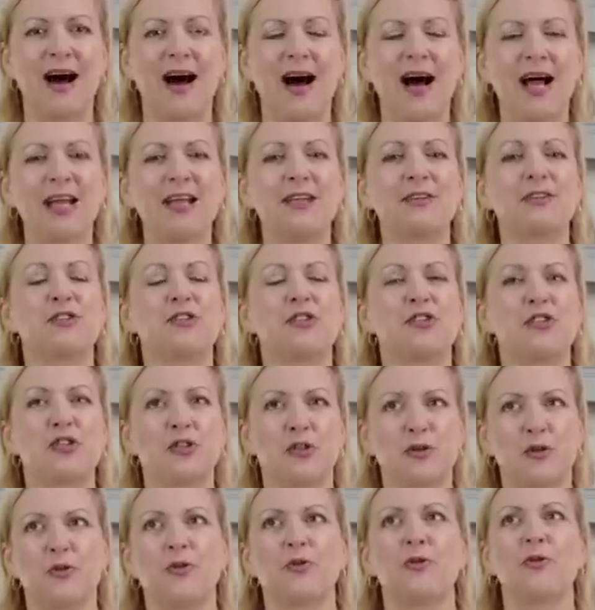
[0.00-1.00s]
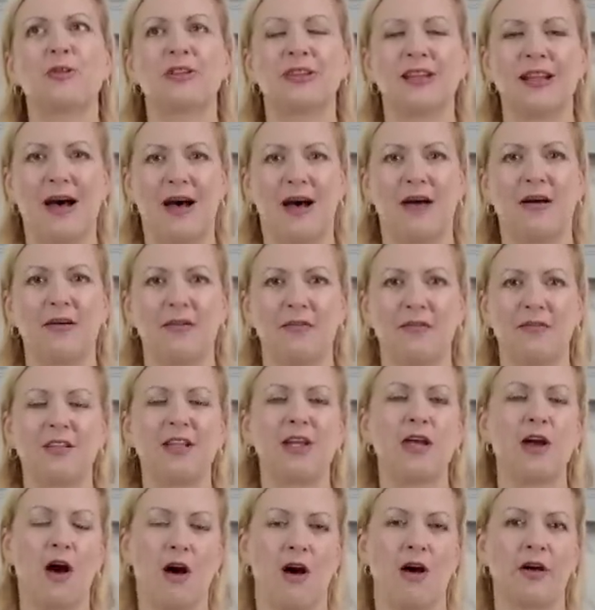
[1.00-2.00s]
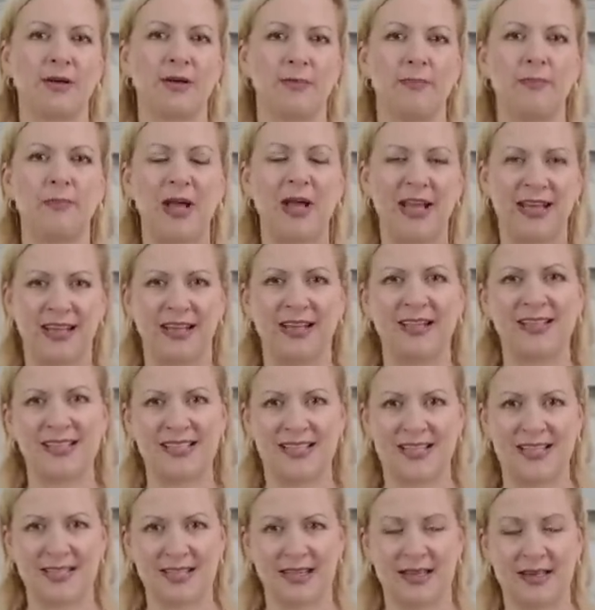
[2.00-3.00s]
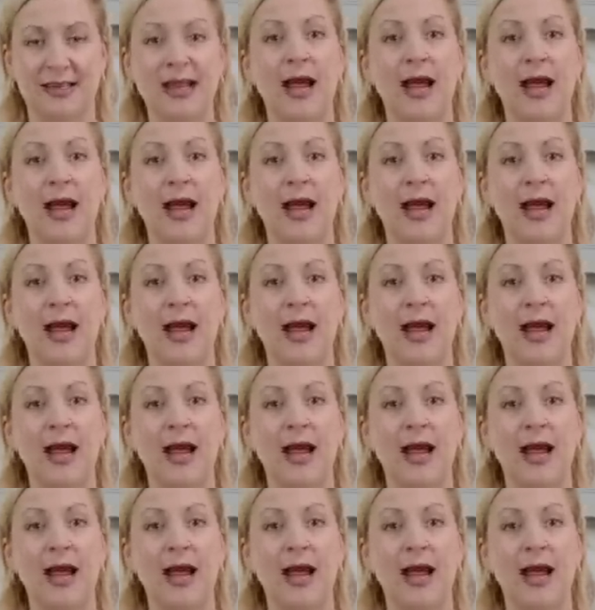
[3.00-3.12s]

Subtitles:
I do love the autumn baking season.